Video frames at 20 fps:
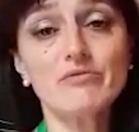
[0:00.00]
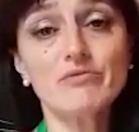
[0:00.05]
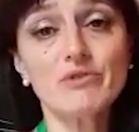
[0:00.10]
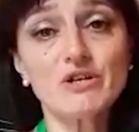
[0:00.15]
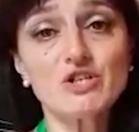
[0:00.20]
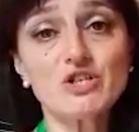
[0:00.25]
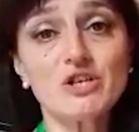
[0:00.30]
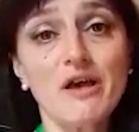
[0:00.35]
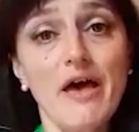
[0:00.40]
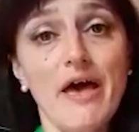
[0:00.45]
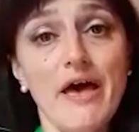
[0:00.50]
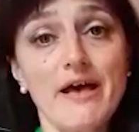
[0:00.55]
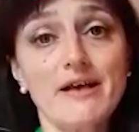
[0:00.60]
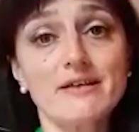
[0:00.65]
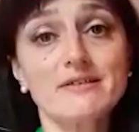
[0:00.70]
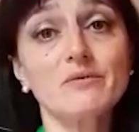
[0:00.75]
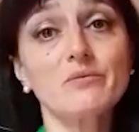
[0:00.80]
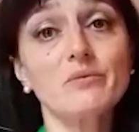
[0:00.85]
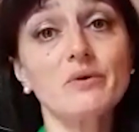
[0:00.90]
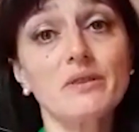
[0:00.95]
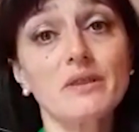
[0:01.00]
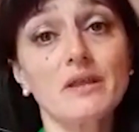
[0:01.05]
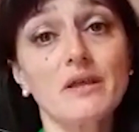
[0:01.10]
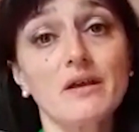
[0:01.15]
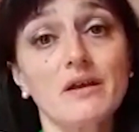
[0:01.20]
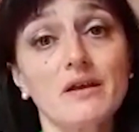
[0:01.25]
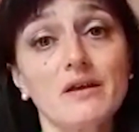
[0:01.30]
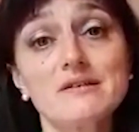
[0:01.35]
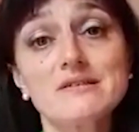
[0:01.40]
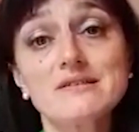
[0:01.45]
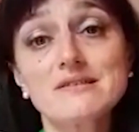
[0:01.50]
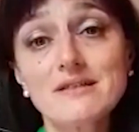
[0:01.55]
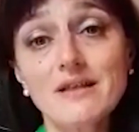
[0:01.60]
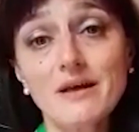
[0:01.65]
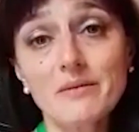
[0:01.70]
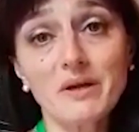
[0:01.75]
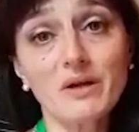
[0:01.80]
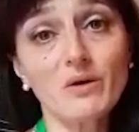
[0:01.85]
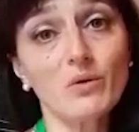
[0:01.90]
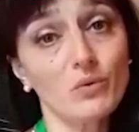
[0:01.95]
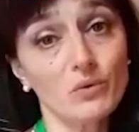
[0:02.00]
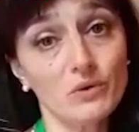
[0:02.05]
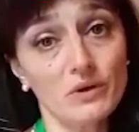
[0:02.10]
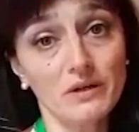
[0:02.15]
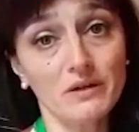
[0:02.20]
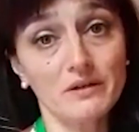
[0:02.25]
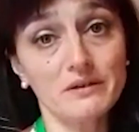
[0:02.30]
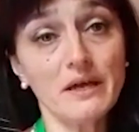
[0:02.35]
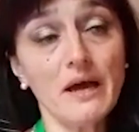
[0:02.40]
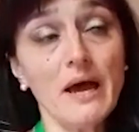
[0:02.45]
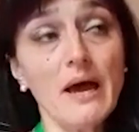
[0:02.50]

Russia has with the Islamic world,